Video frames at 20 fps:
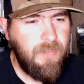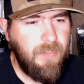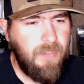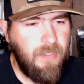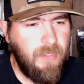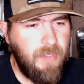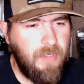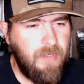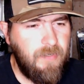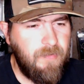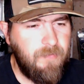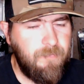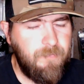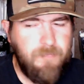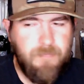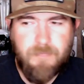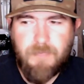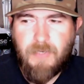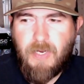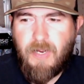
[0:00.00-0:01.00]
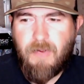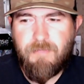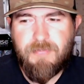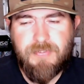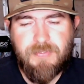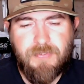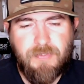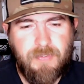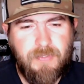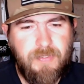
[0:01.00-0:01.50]
Uh,
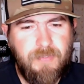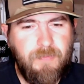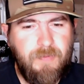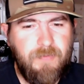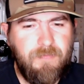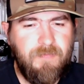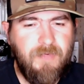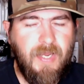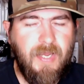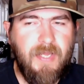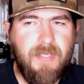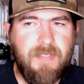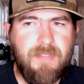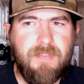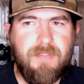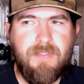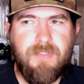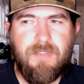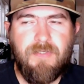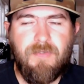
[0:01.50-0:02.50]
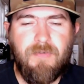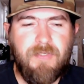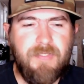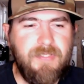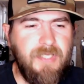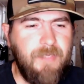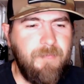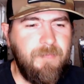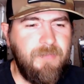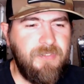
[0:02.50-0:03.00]
obviously, we've got, you know,
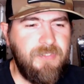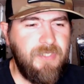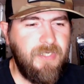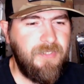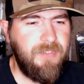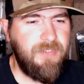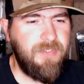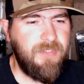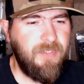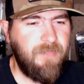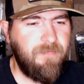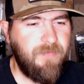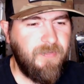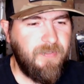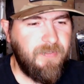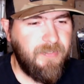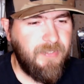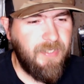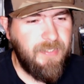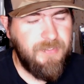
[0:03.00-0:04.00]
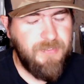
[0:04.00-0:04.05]
anytime you change stuff like that.